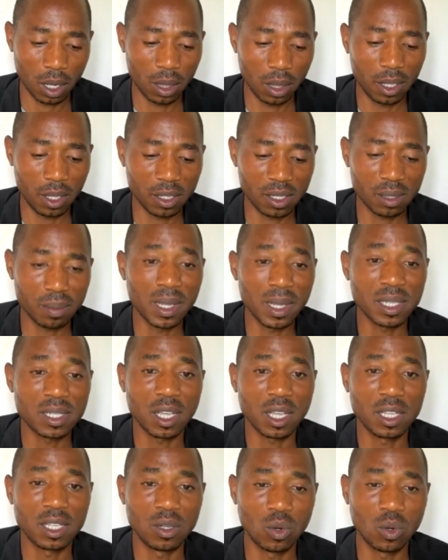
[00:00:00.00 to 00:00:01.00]
this
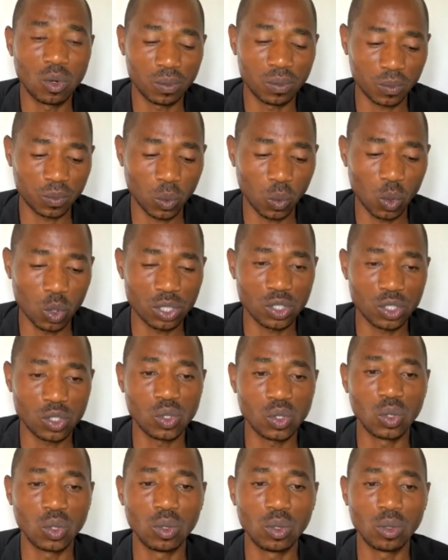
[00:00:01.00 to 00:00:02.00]
message was
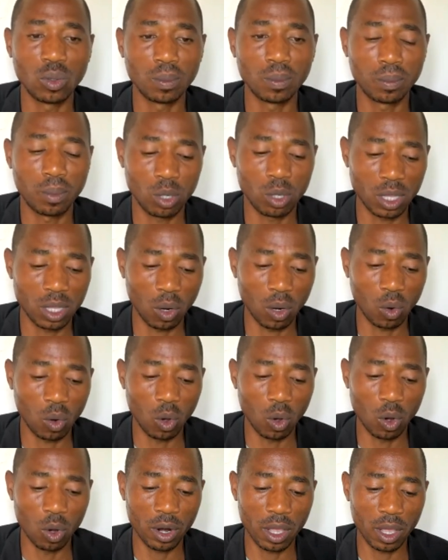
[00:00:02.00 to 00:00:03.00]
to put the
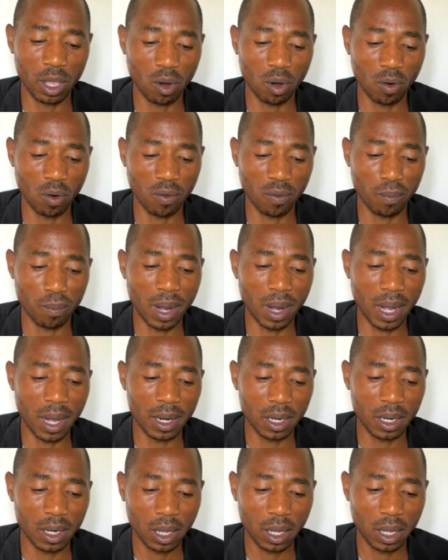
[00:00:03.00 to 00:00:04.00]
glory of
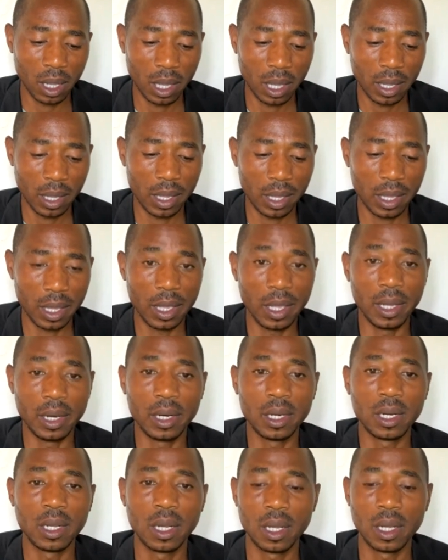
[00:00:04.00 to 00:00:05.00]
man
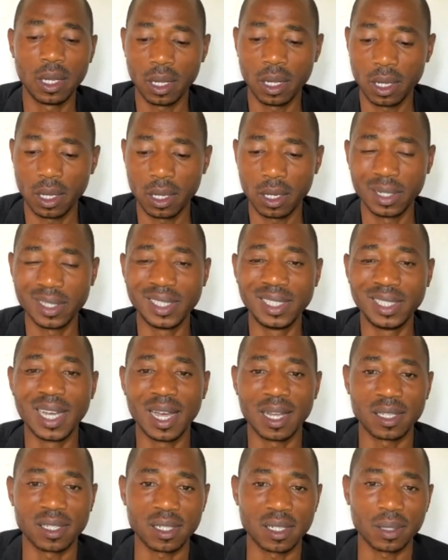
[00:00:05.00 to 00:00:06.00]
in
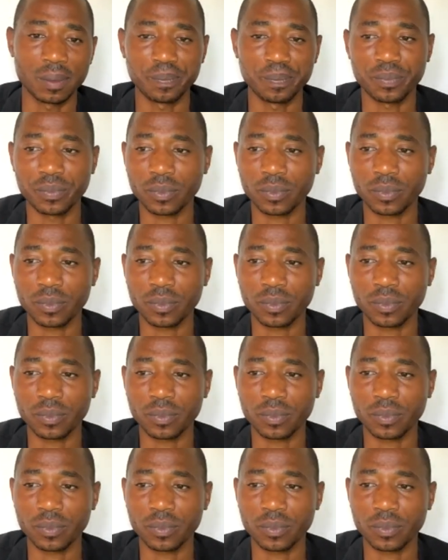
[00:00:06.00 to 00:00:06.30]
dust.